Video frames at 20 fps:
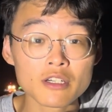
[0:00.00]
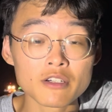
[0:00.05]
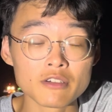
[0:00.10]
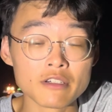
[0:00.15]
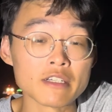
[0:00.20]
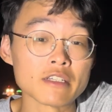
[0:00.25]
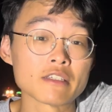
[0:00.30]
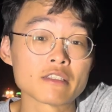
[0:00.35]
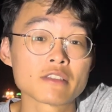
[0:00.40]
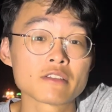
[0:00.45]

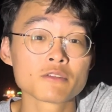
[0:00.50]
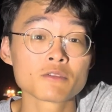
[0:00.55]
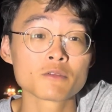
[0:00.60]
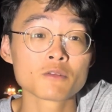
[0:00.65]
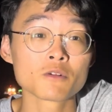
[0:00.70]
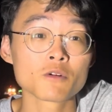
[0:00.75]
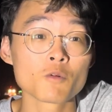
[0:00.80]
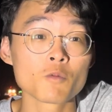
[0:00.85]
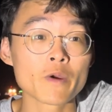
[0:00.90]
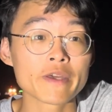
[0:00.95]
right,
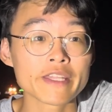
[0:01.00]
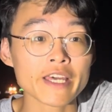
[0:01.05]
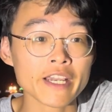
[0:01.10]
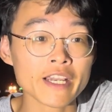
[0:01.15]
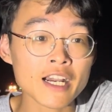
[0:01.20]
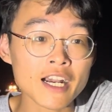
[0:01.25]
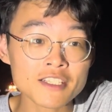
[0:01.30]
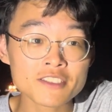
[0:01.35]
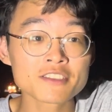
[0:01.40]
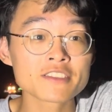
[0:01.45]
when I
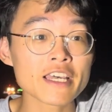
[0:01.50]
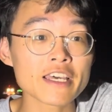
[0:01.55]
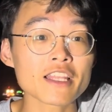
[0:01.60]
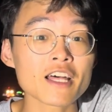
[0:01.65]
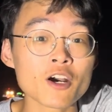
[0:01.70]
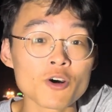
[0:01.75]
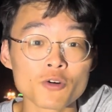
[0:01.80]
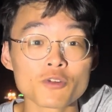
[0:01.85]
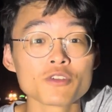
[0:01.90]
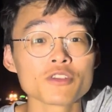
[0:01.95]
cast that
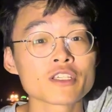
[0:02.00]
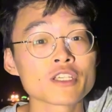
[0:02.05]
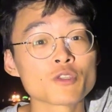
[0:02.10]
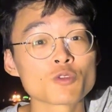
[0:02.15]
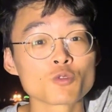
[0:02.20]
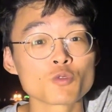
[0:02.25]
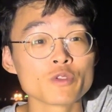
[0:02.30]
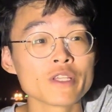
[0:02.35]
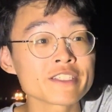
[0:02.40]
out into,